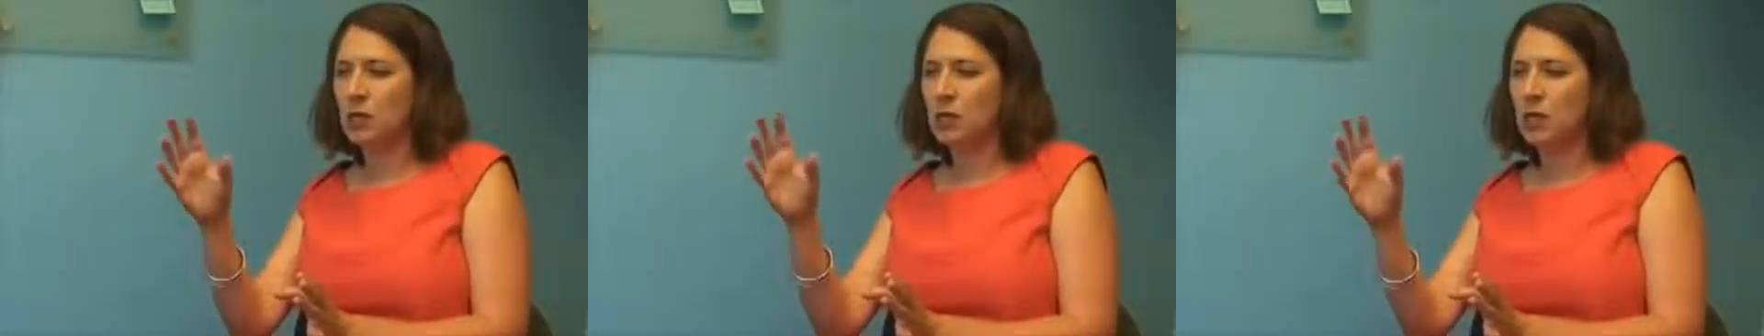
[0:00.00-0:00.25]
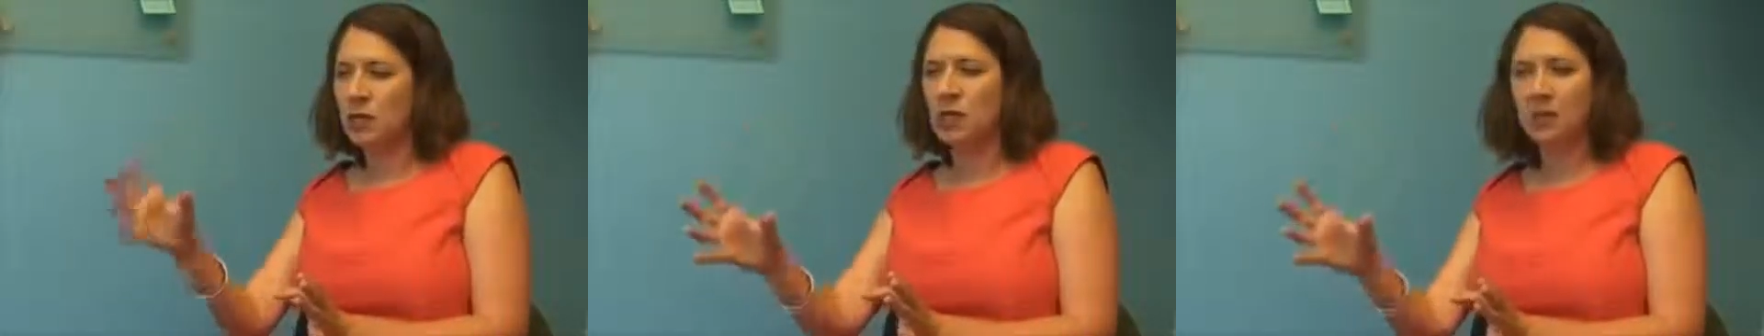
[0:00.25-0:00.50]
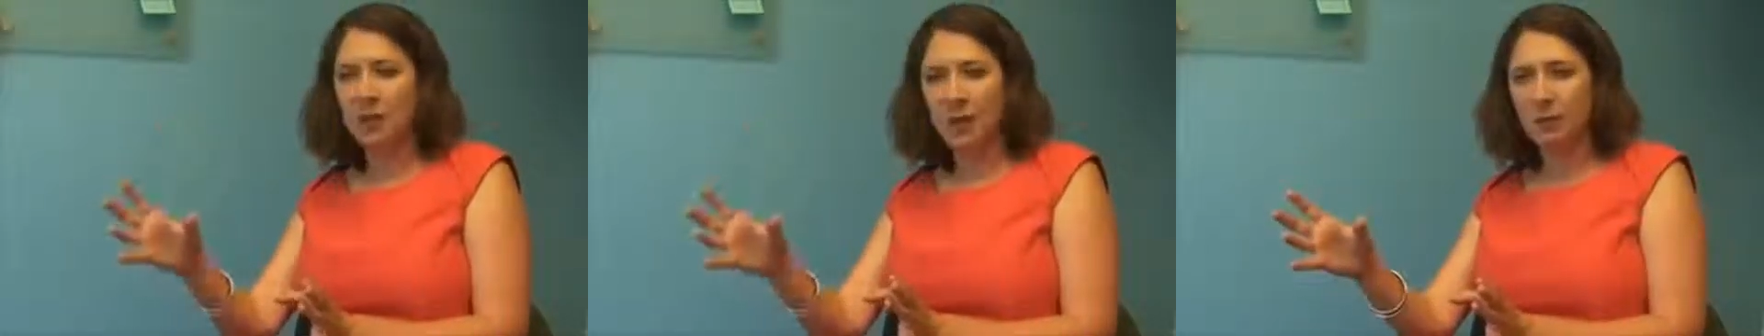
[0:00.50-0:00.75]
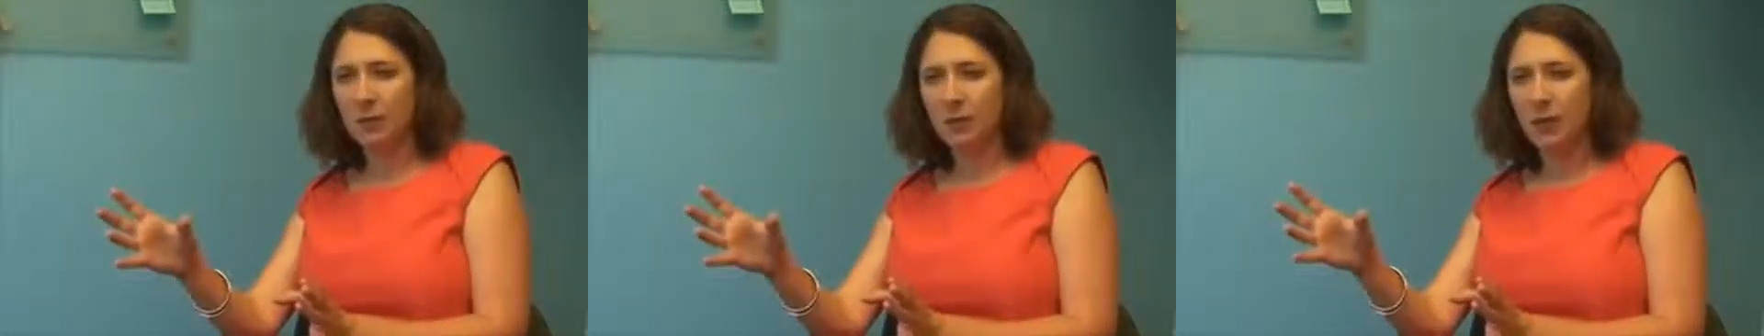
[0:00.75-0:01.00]
need
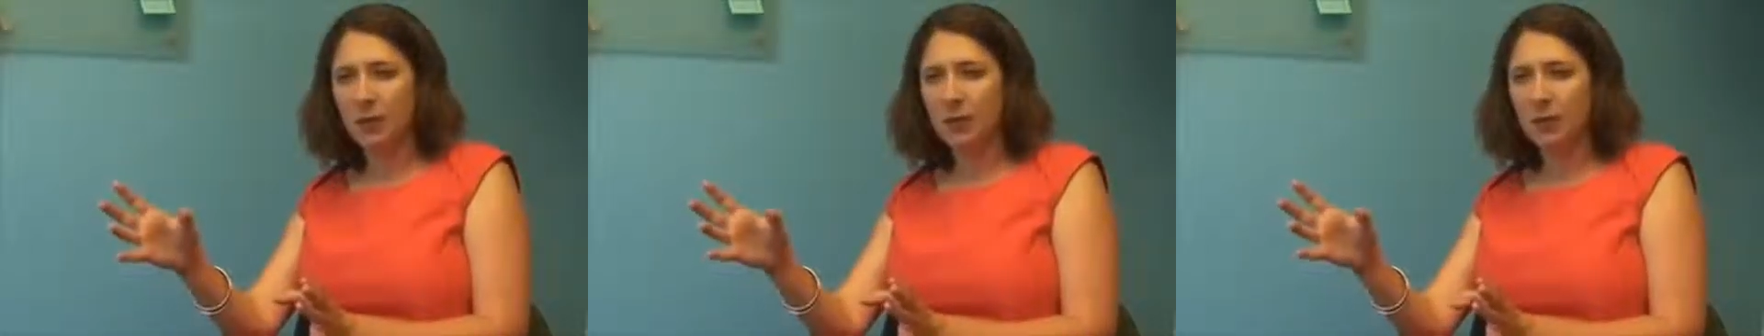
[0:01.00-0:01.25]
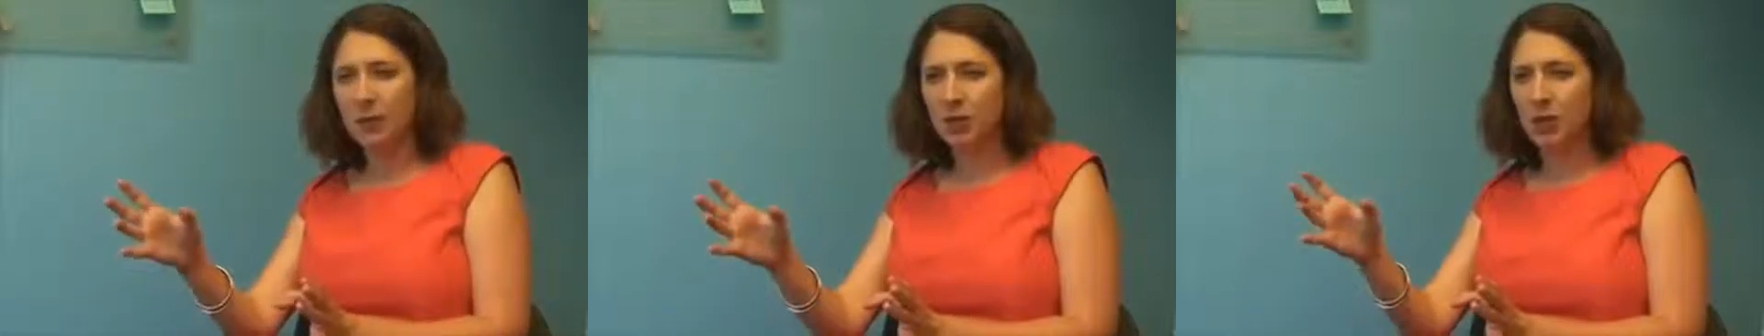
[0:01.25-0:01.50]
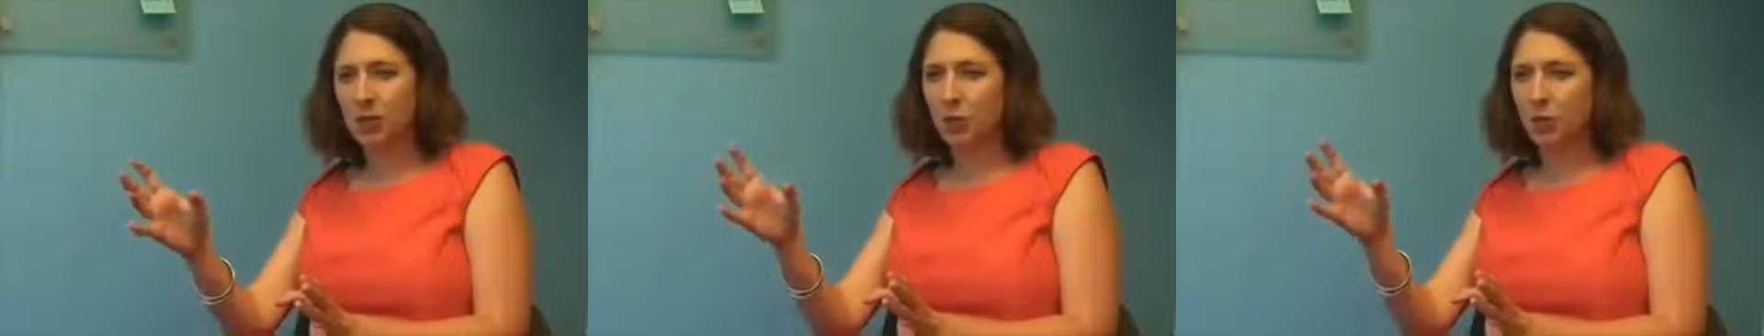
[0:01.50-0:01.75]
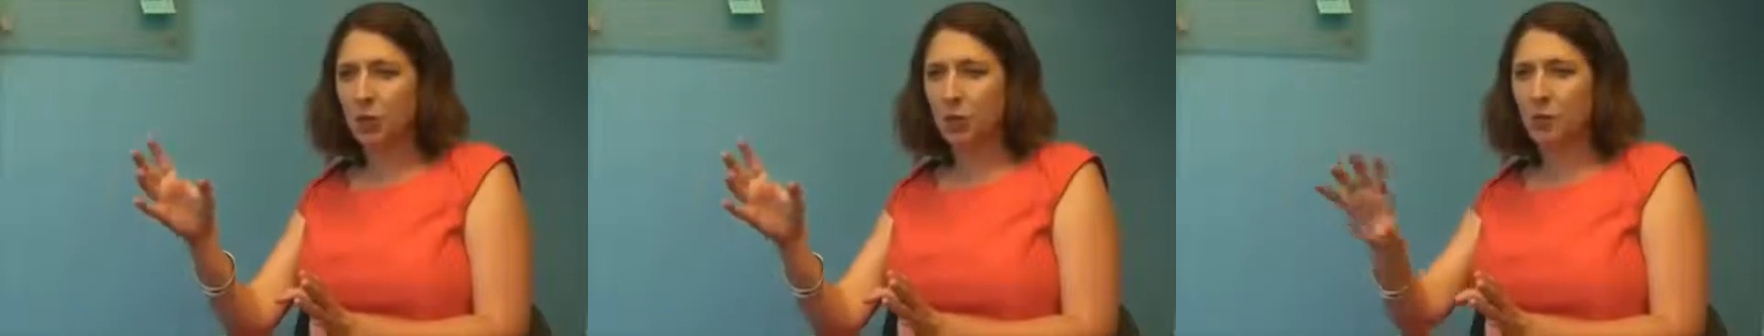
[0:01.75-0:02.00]
that product,
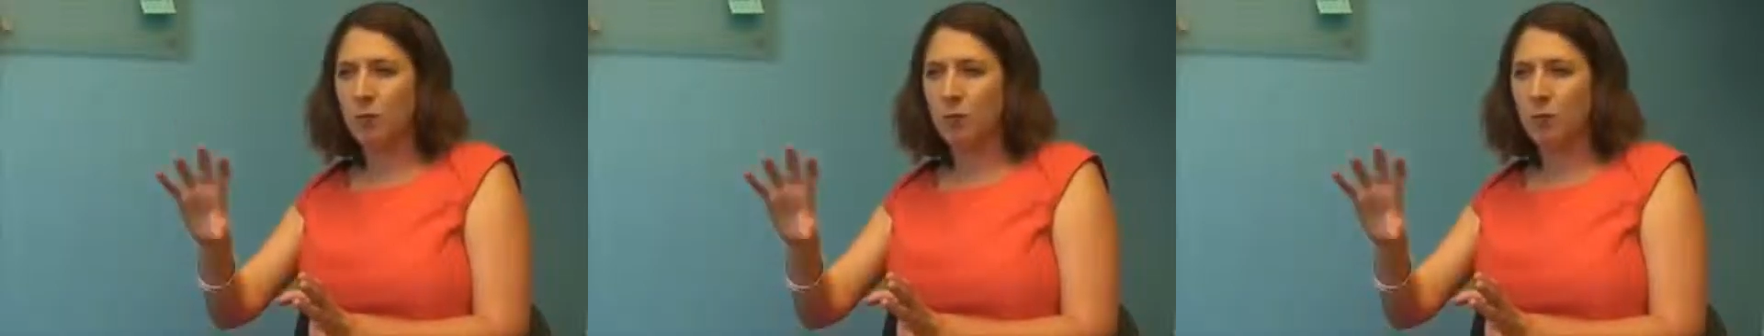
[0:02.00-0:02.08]
who